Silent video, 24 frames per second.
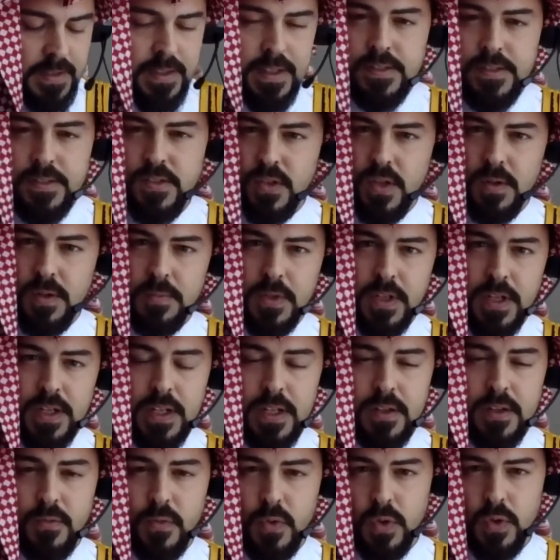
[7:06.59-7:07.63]
And so I'm going to
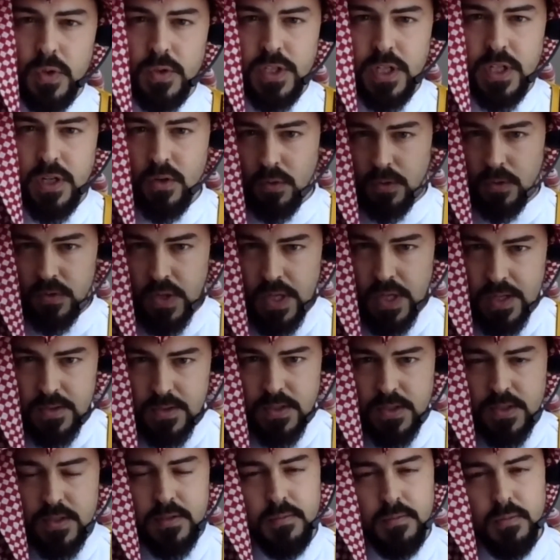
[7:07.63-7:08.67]
give you a general test,